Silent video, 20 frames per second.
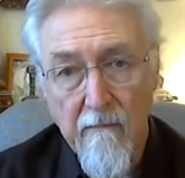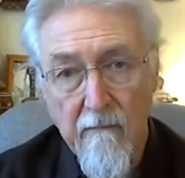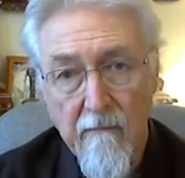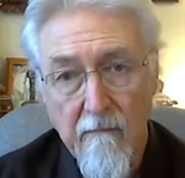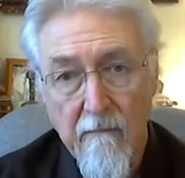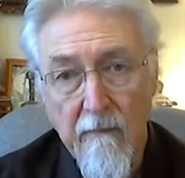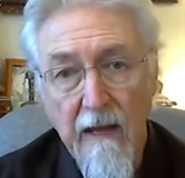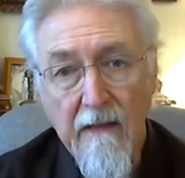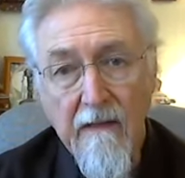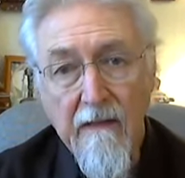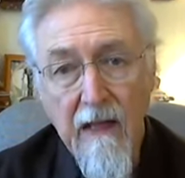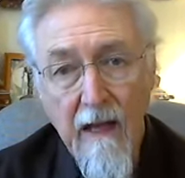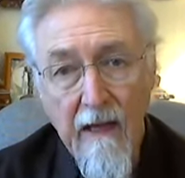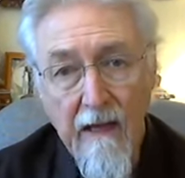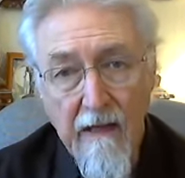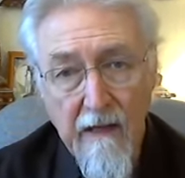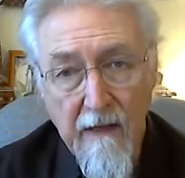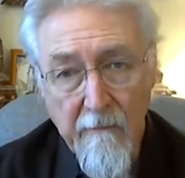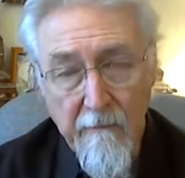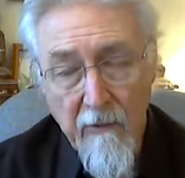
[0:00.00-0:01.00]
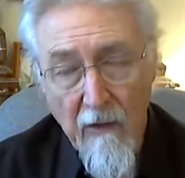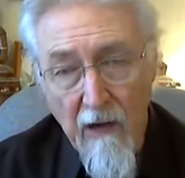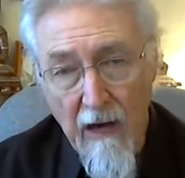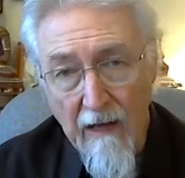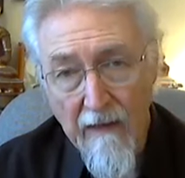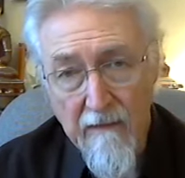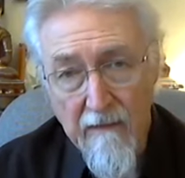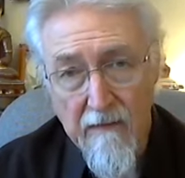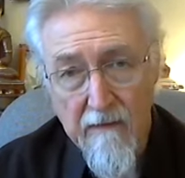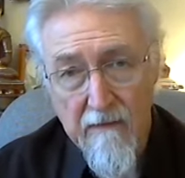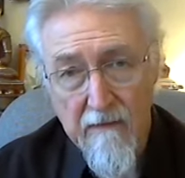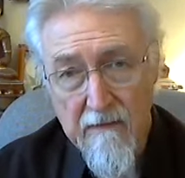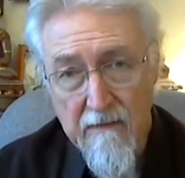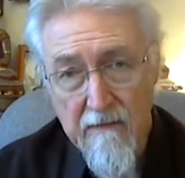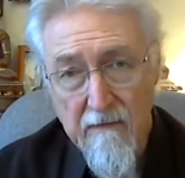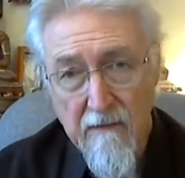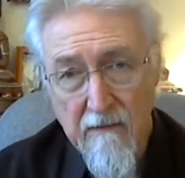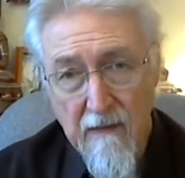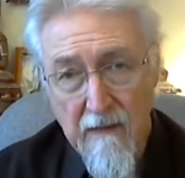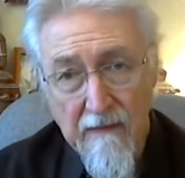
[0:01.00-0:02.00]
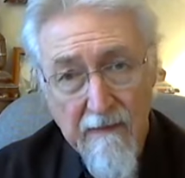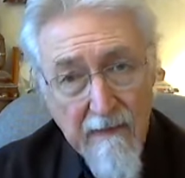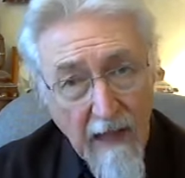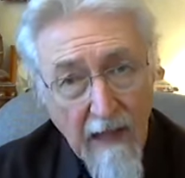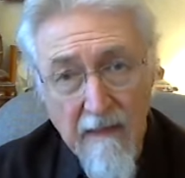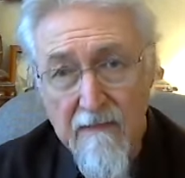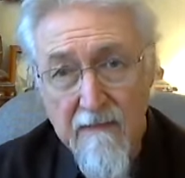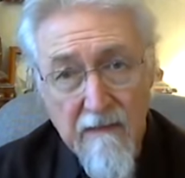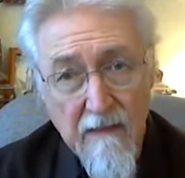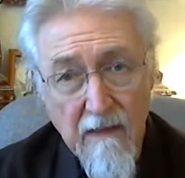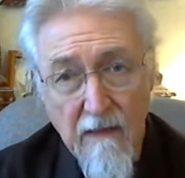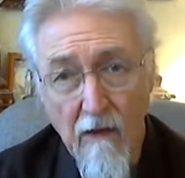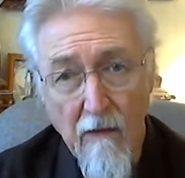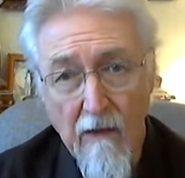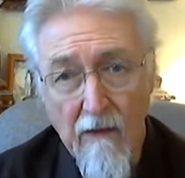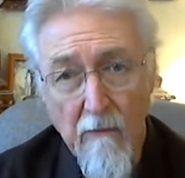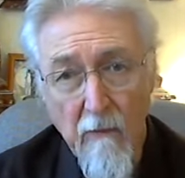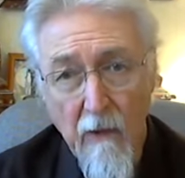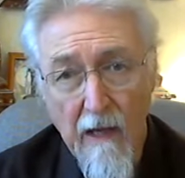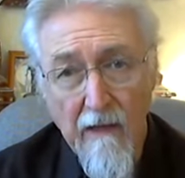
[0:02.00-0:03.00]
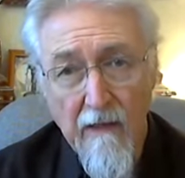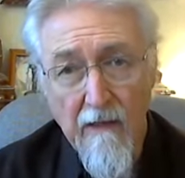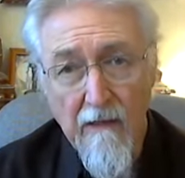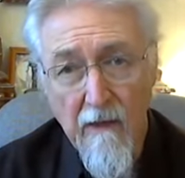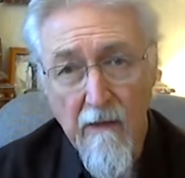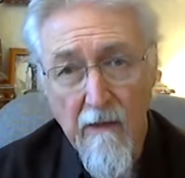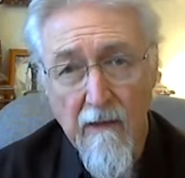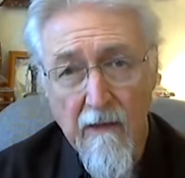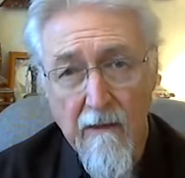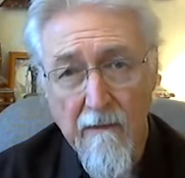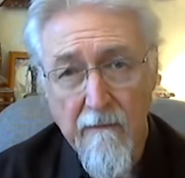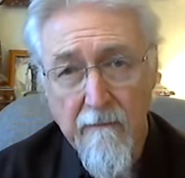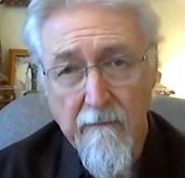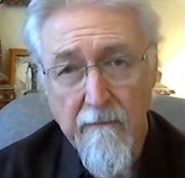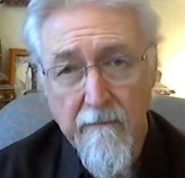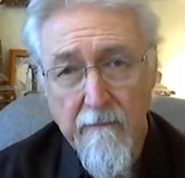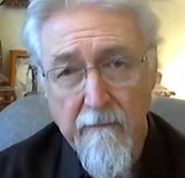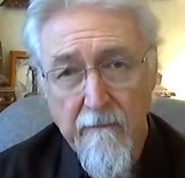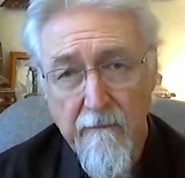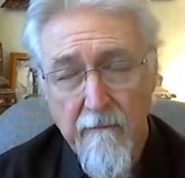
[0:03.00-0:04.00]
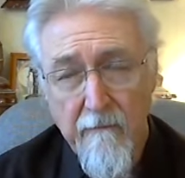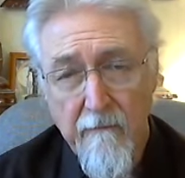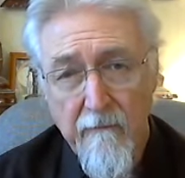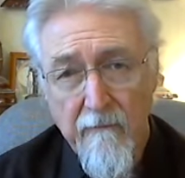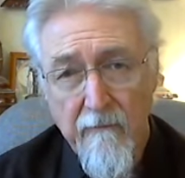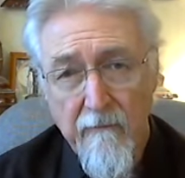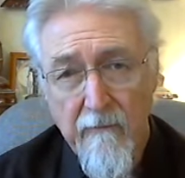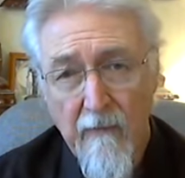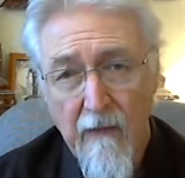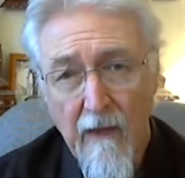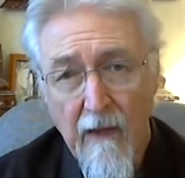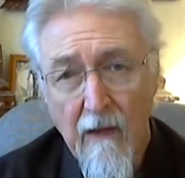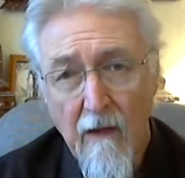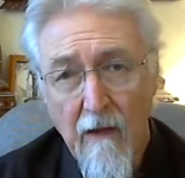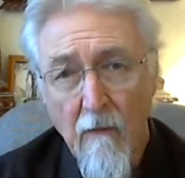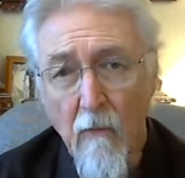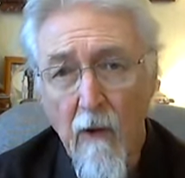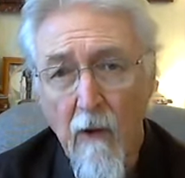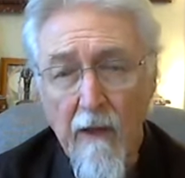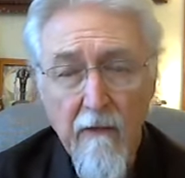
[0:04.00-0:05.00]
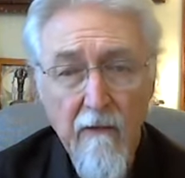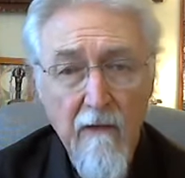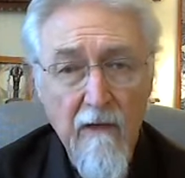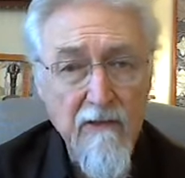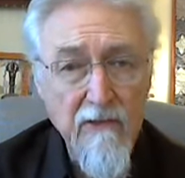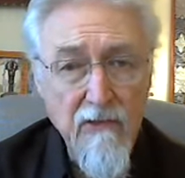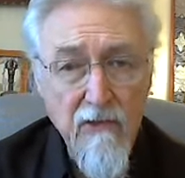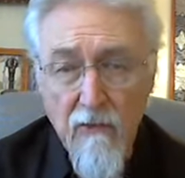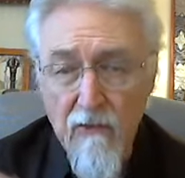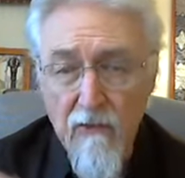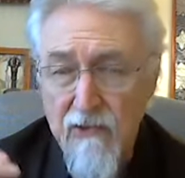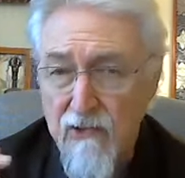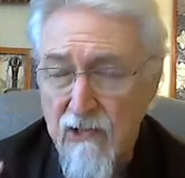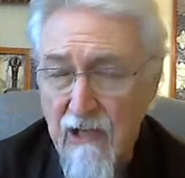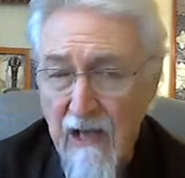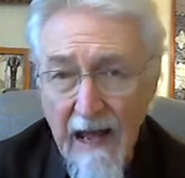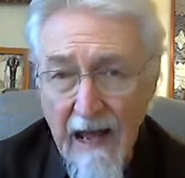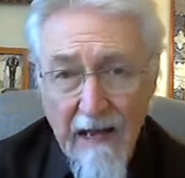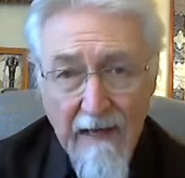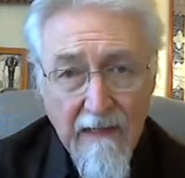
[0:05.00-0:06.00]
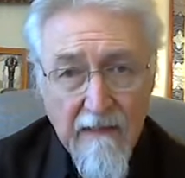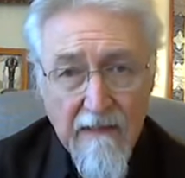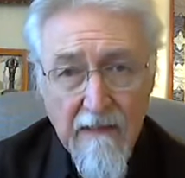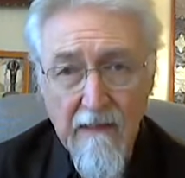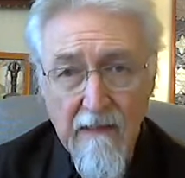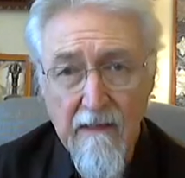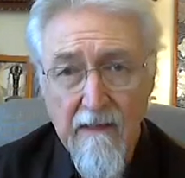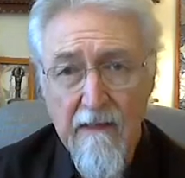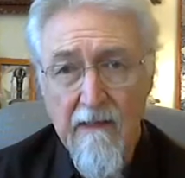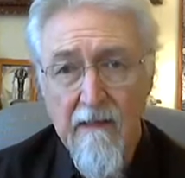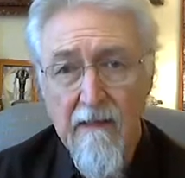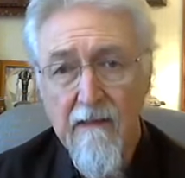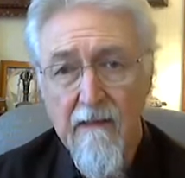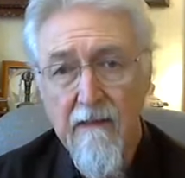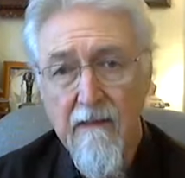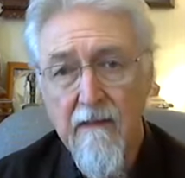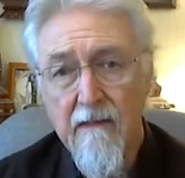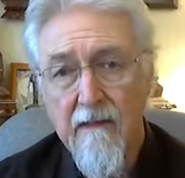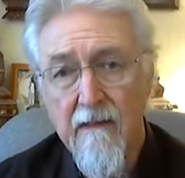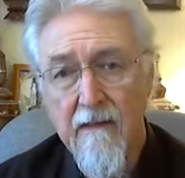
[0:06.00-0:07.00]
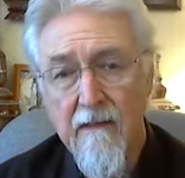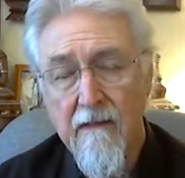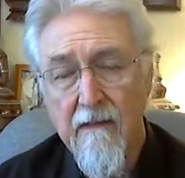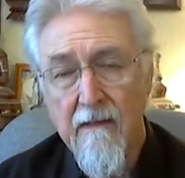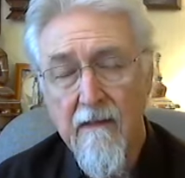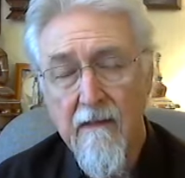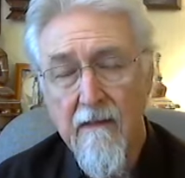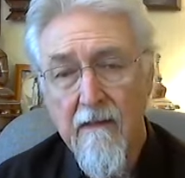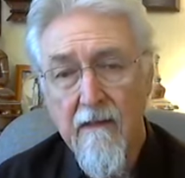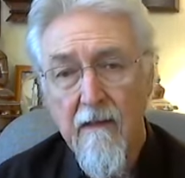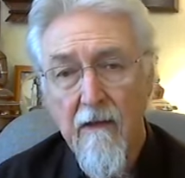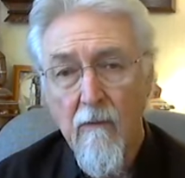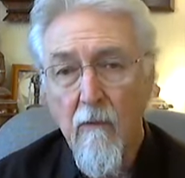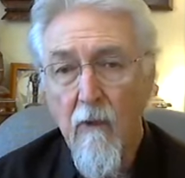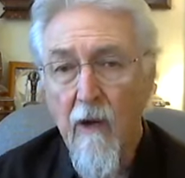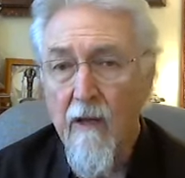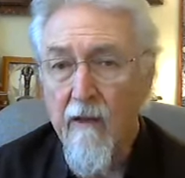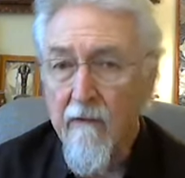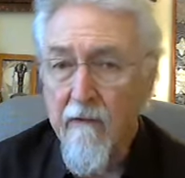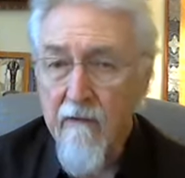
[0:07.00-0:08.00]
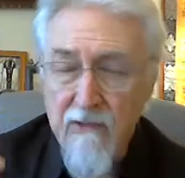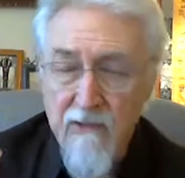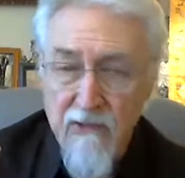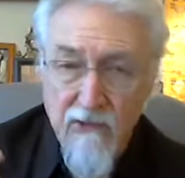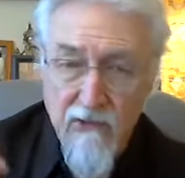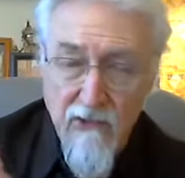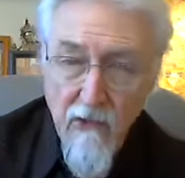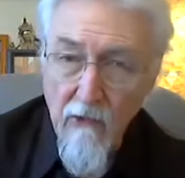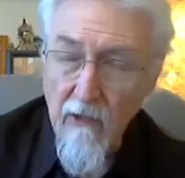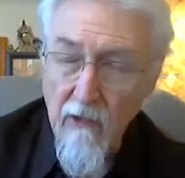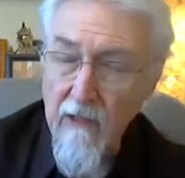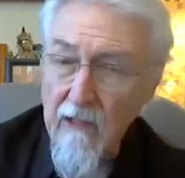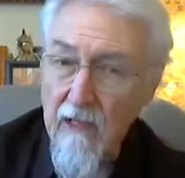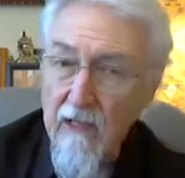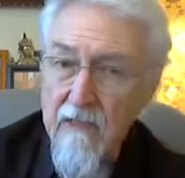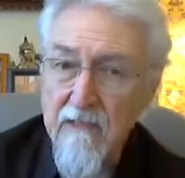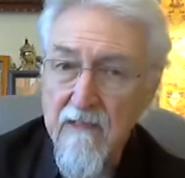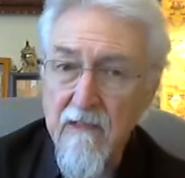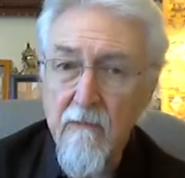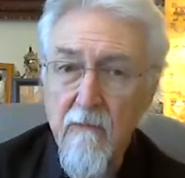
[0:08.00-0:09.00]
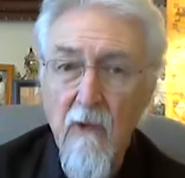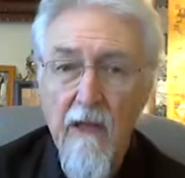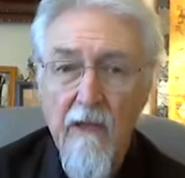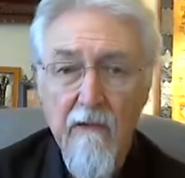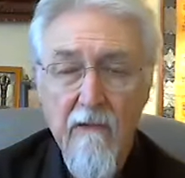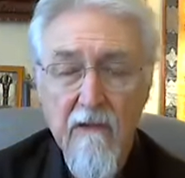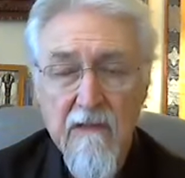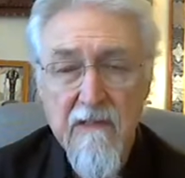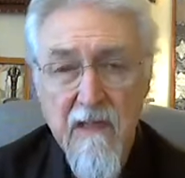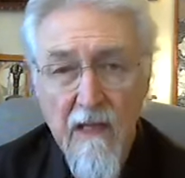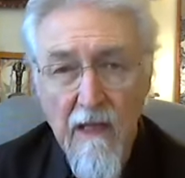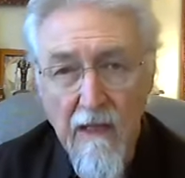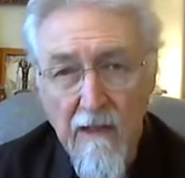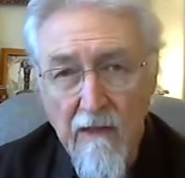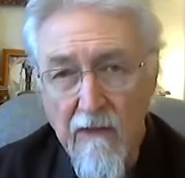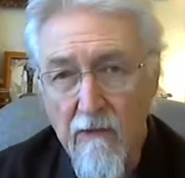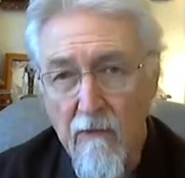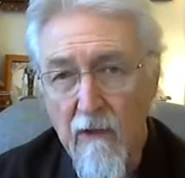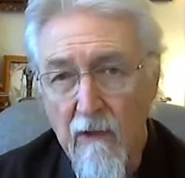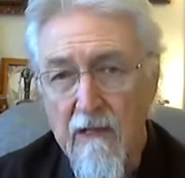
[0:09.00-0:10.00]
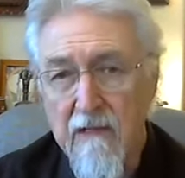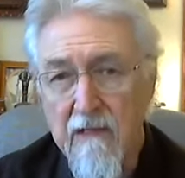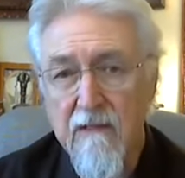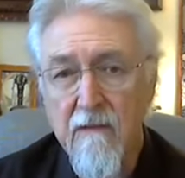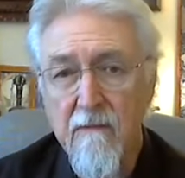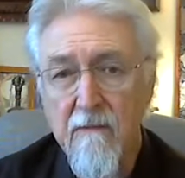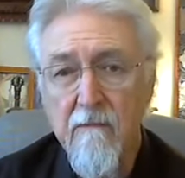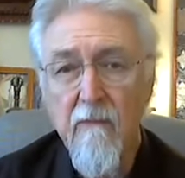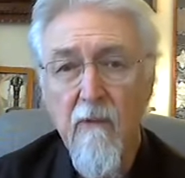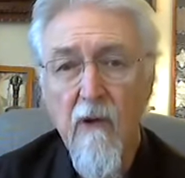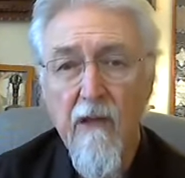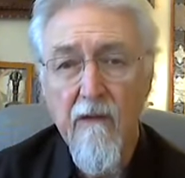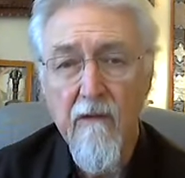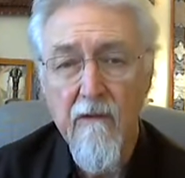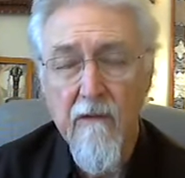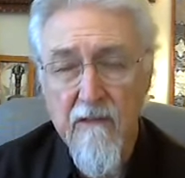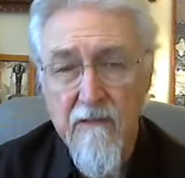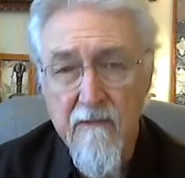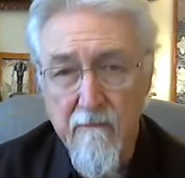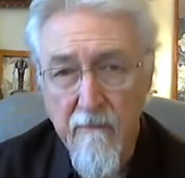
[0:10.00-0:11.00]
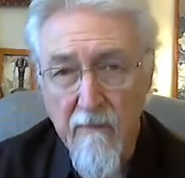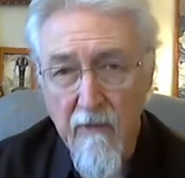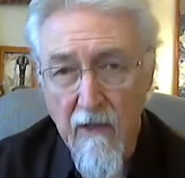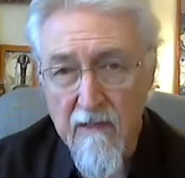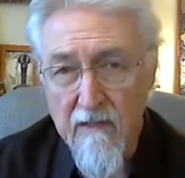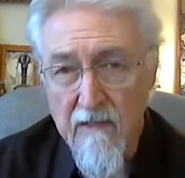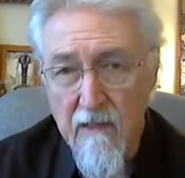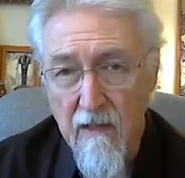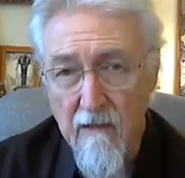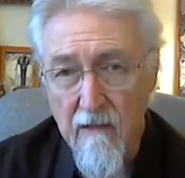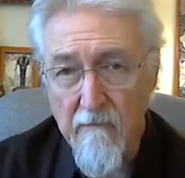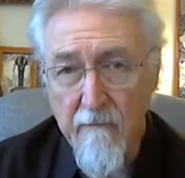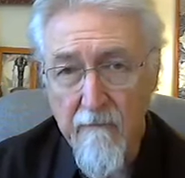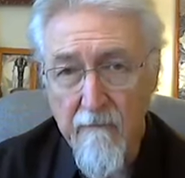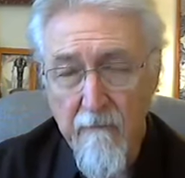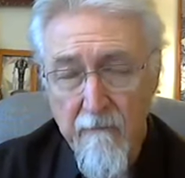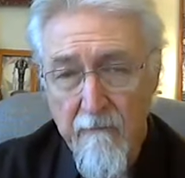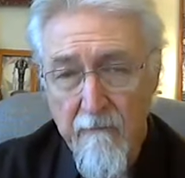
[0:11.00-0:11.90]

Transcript: maintaining a practice, that's the only way to do it. Whether it's Christianity, whether it's Judaism, whether it's Hinduism, whether it's Muslim,